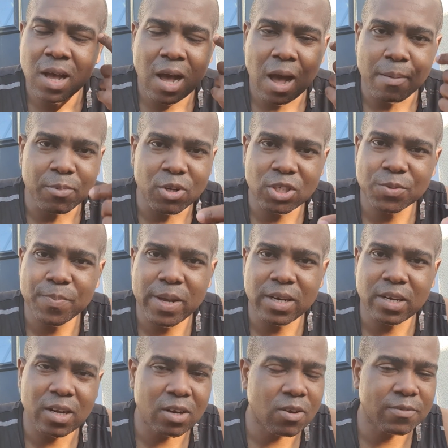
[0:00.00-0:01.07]
I'm not
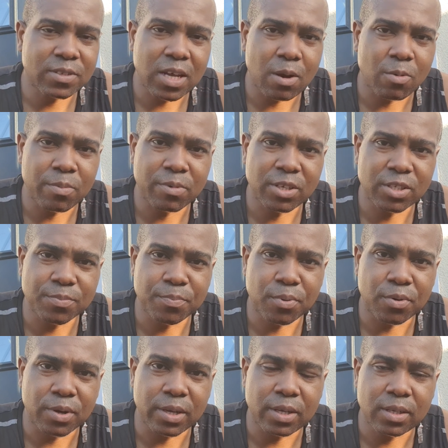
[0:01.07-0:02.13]
spending enough time with this
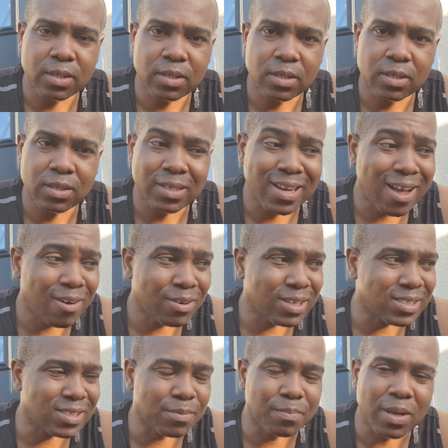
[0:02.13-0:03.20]
boy. Now
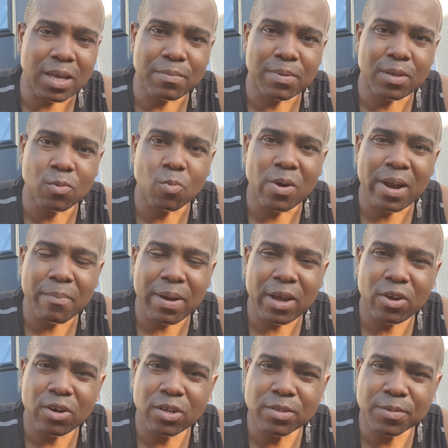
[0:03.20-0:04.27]
he's a baby. When am I
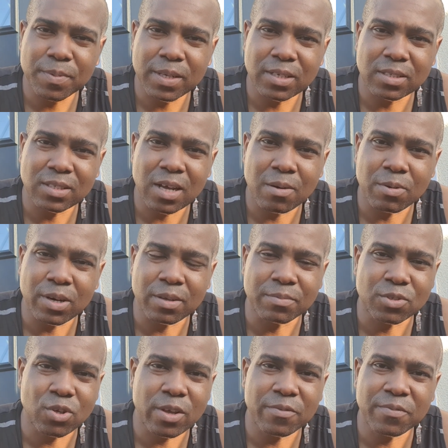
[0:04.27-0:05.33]
going to spend the time with him?
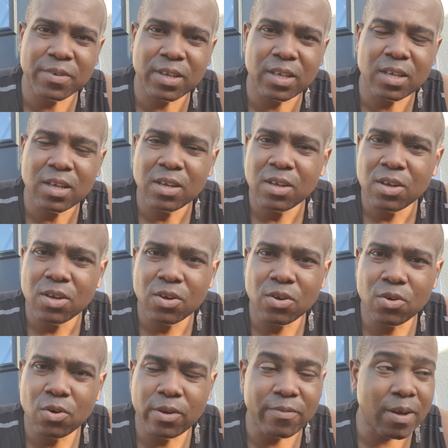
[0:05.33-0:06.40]
So if
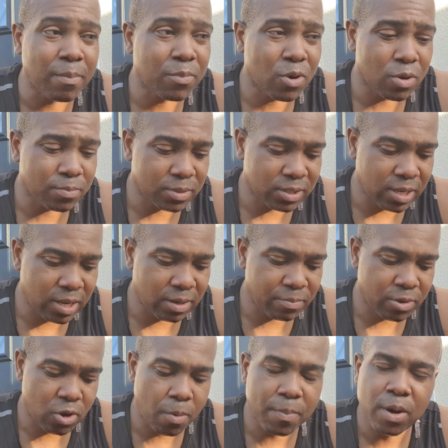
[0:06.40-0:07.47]
I'm
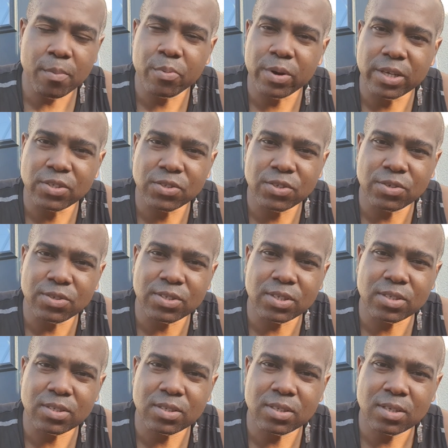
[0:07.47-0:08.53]
coming up with
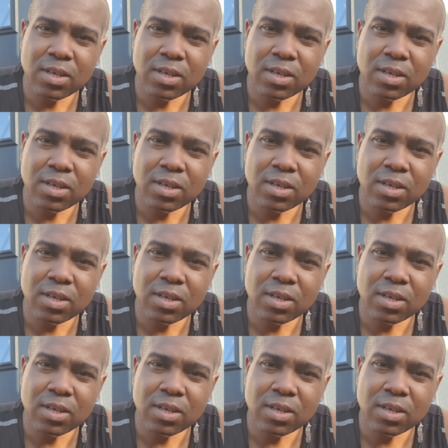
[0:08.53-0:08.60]
excuses,